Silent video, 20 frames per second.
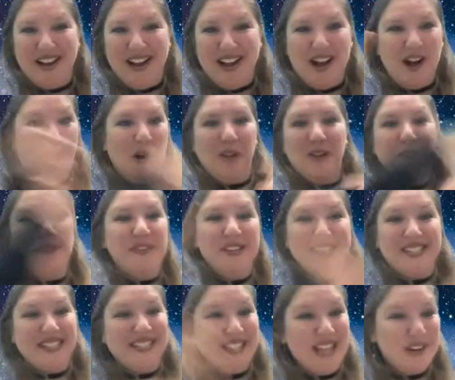all of
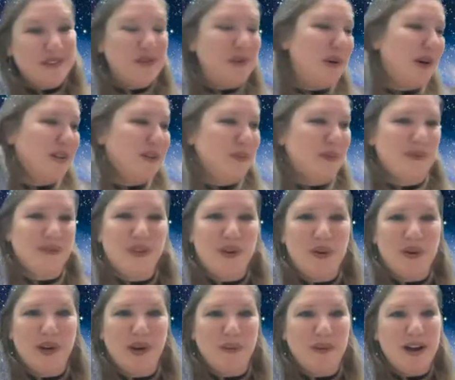these electrons were
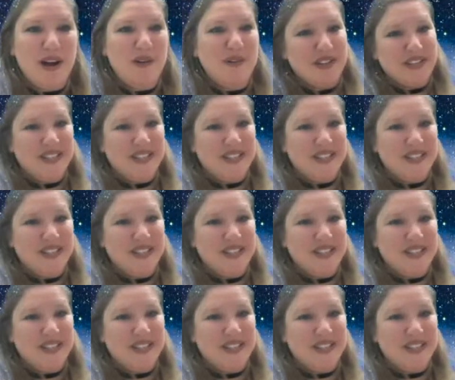floating around,